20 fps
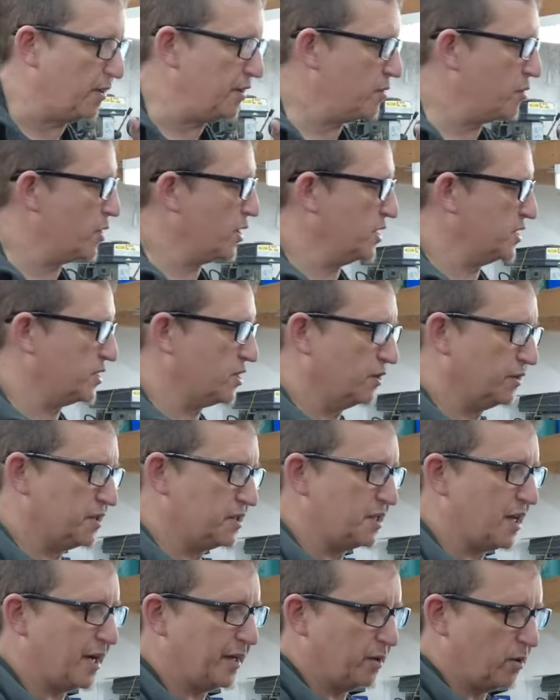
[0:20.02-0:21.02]
I think we're going to start this
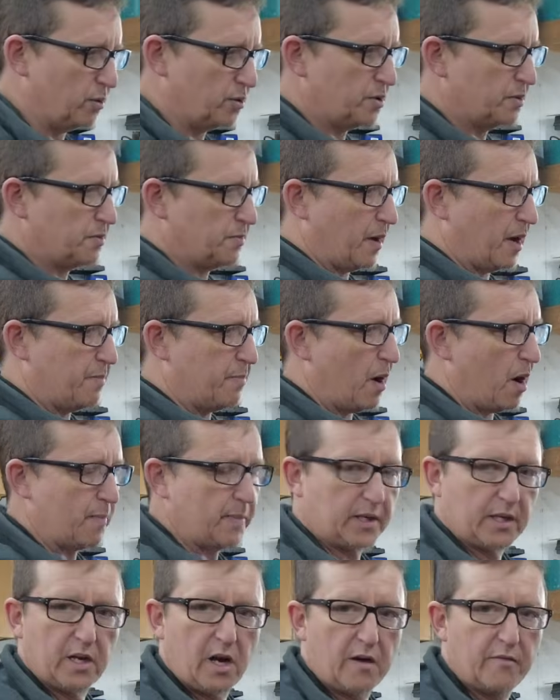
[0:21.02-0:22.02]
diagnosis by
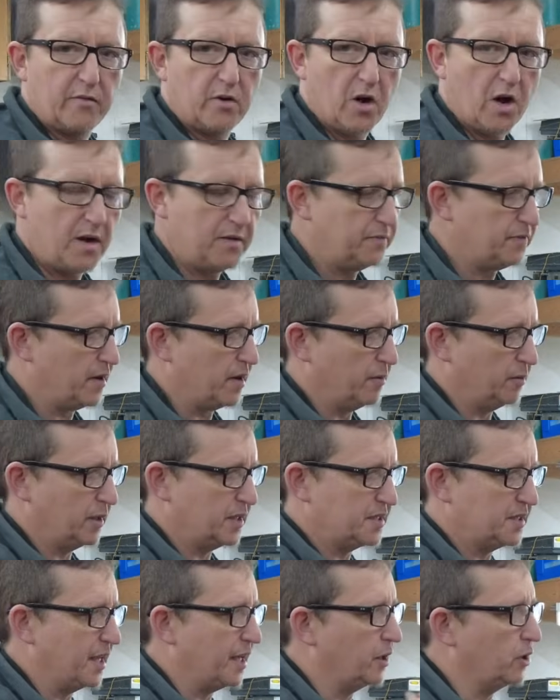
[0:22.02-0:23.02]
popping the cover off, and
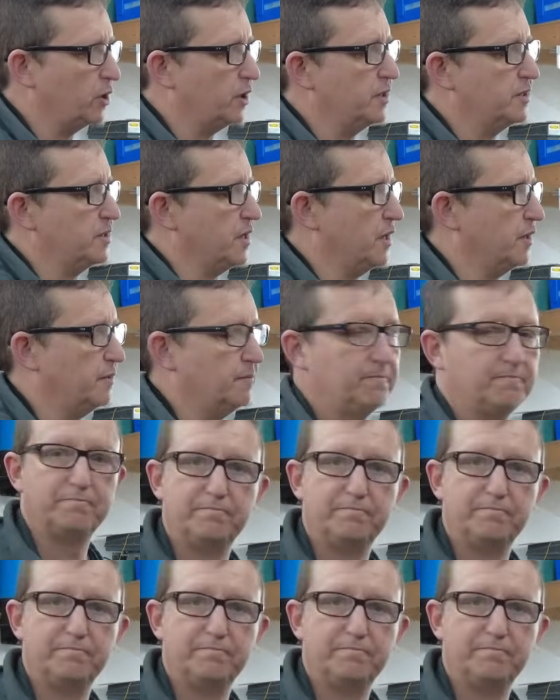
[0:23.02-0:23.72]
let's take a look inside.